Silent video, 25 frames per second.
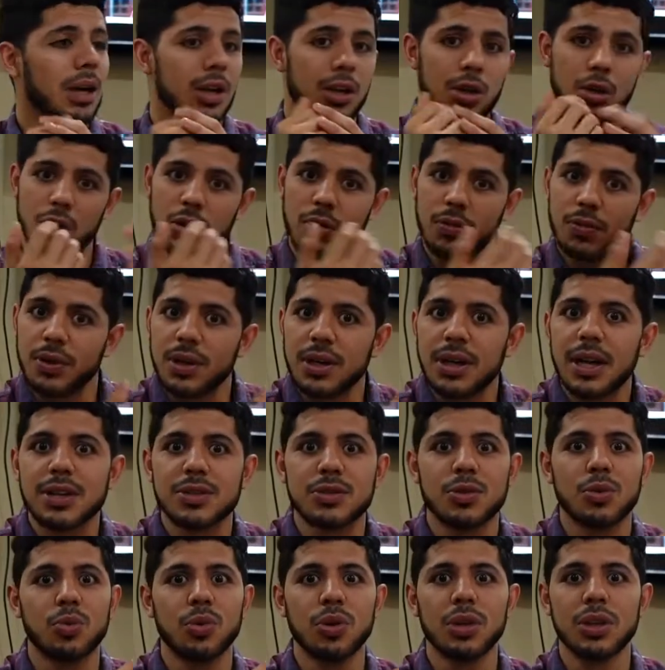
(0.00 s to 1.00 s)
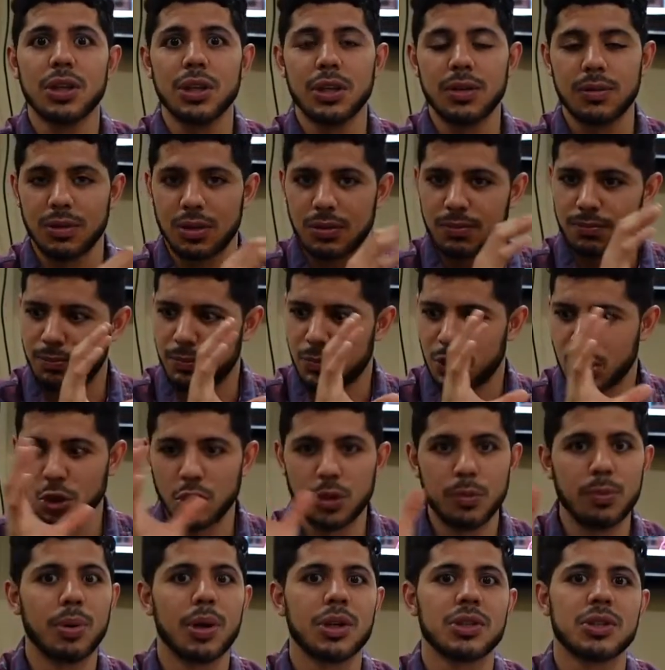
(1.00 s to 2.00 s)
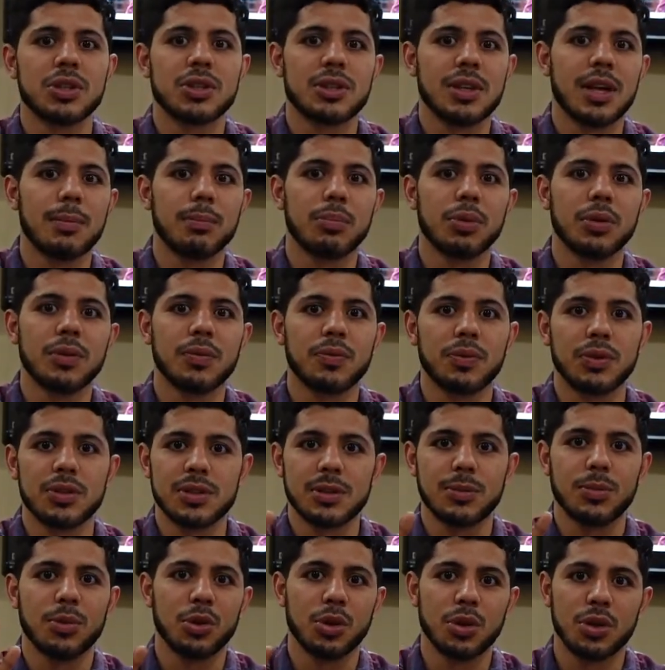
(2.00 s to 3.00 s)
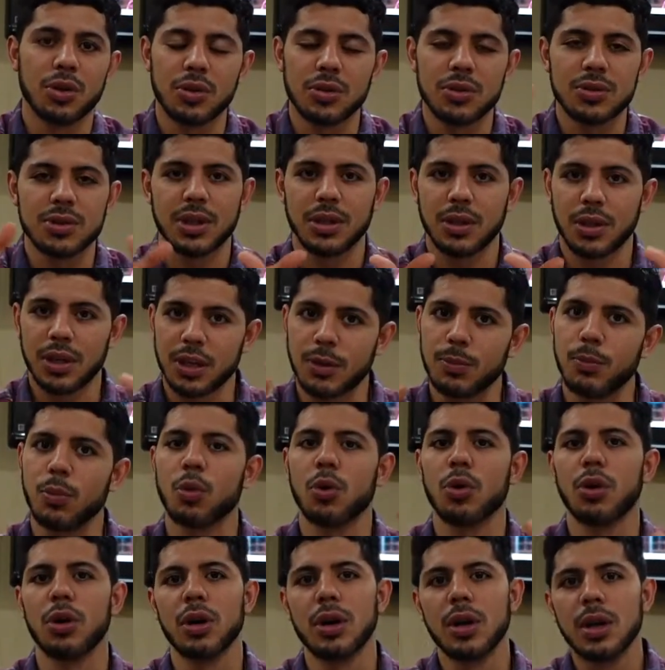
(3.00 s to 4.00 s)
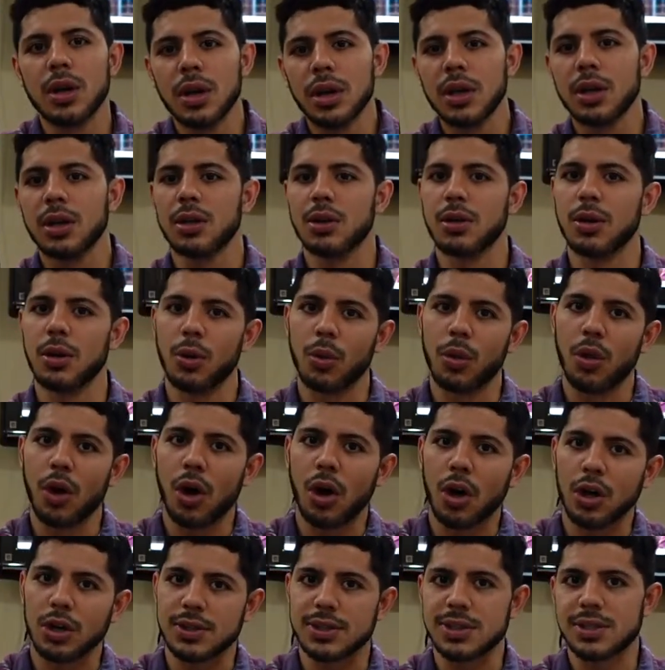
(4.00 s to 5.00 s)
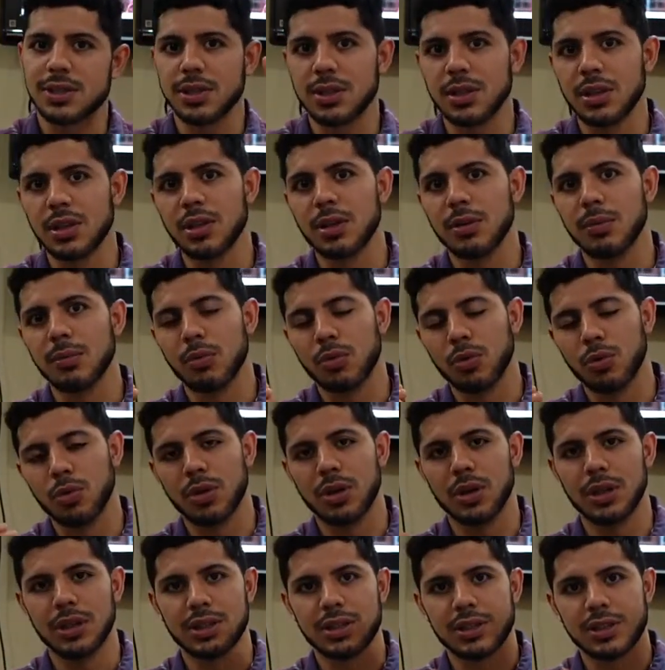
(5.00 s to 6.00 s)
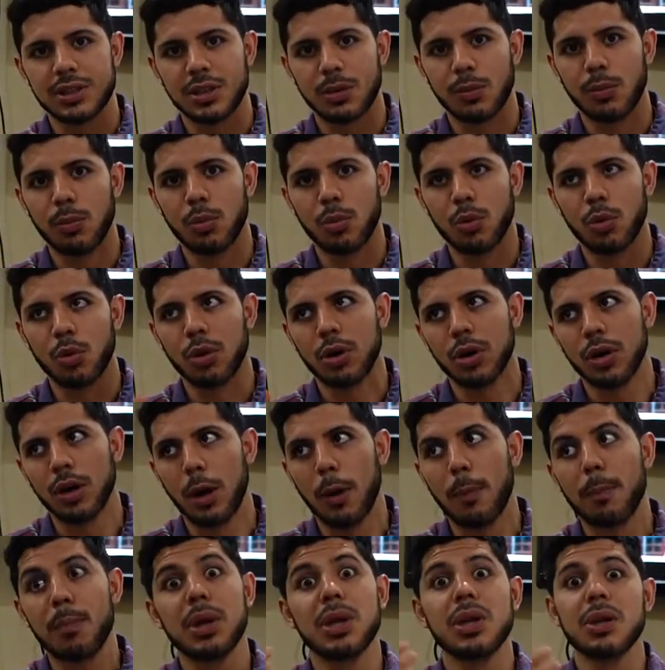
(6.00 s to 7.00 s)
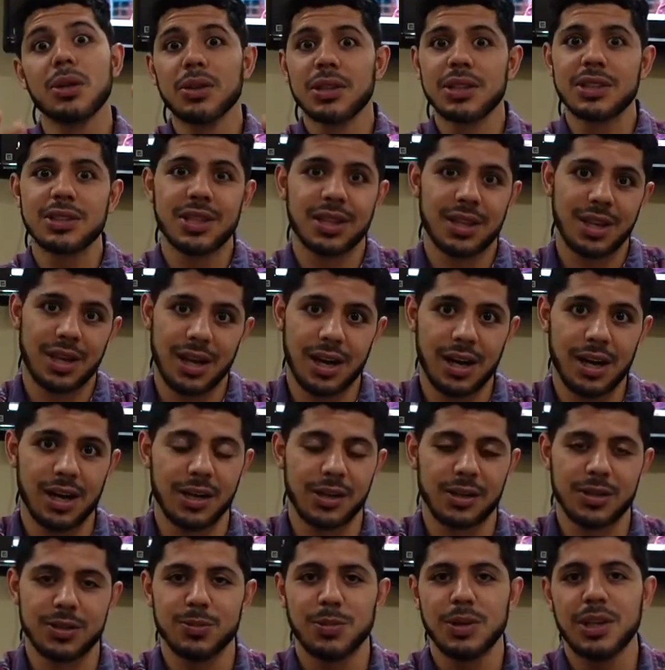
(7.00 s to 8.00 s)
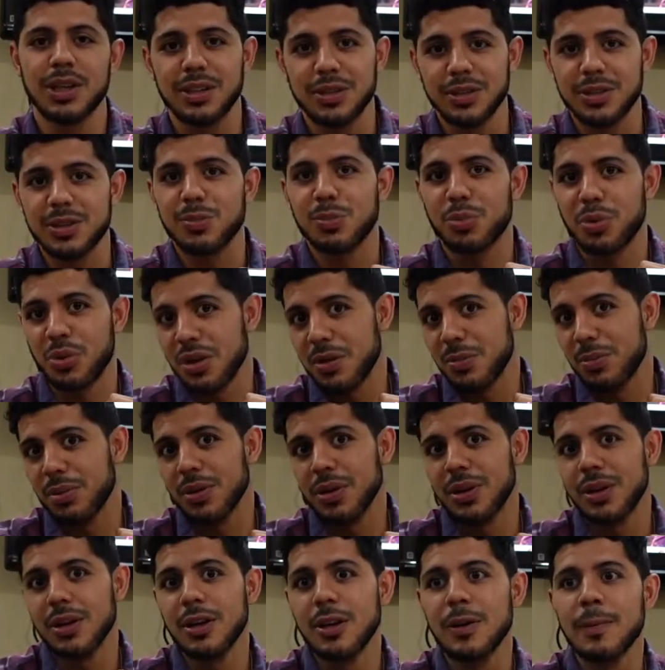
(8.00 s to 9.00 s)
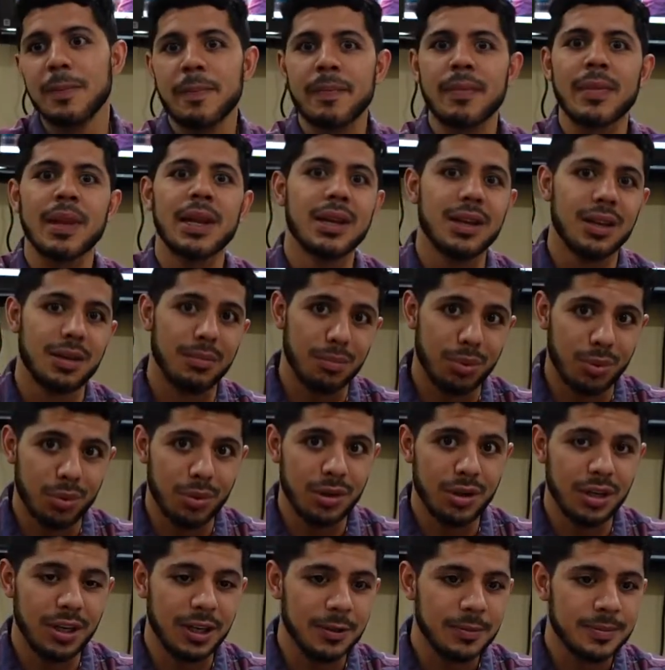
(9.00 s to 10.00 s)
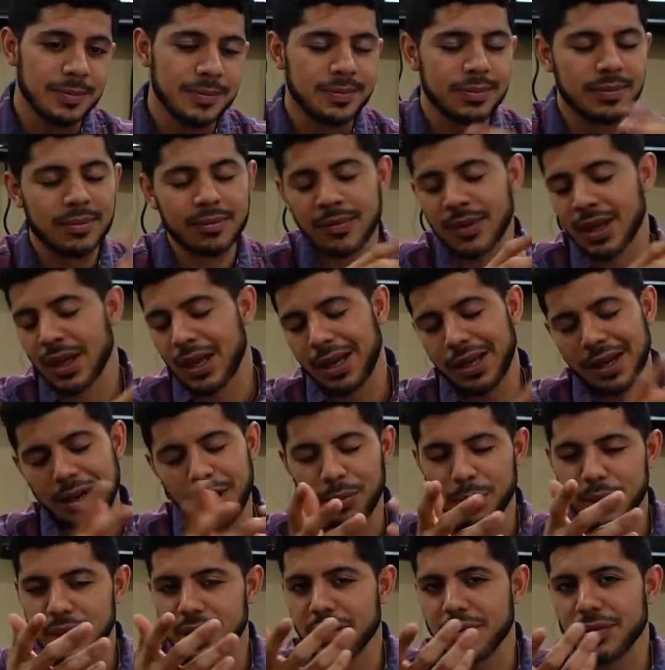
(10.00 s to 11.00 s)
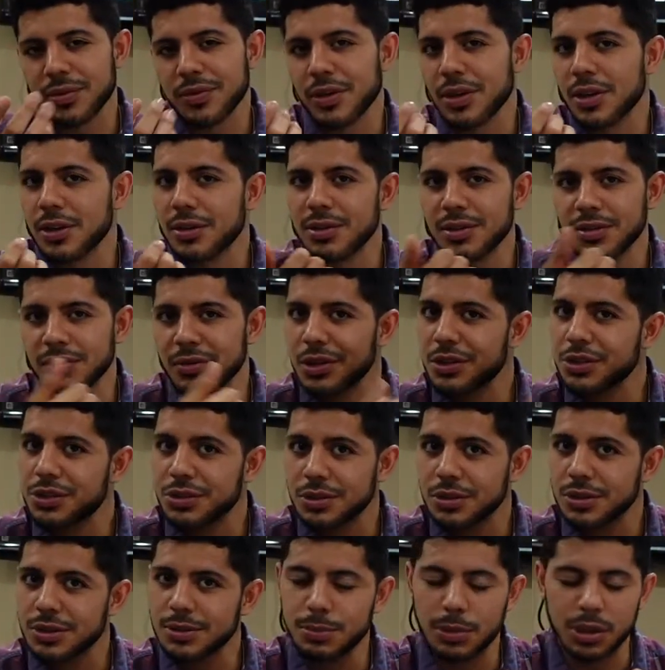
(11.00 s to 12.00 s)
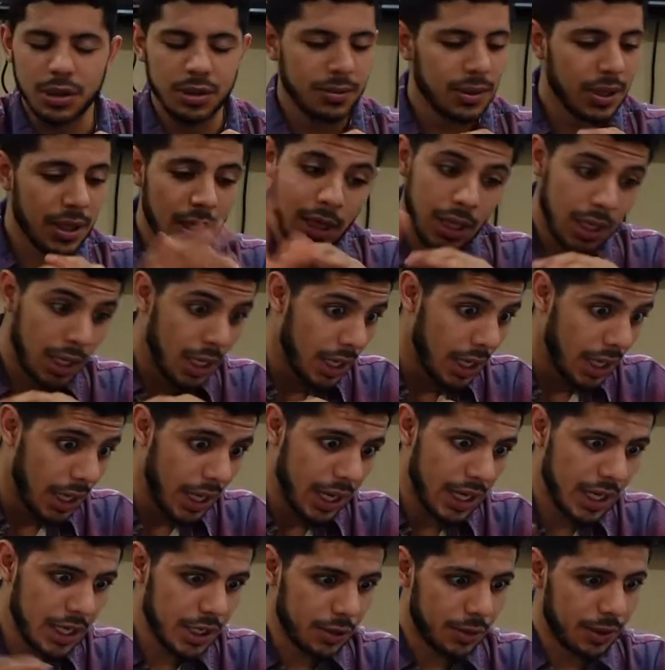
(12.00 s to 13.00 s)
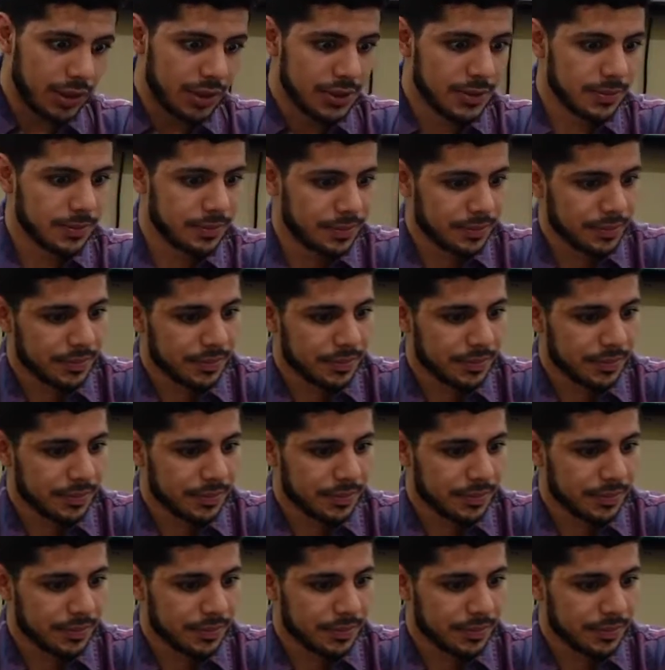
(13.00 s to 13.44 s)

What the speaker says: girlfriend has a really good budget template for some of the girls that like more, you know, the artsy and it's more appealing to the eye, because mine is pretty plain and boring, and I'll make it fun eventually. But anyways,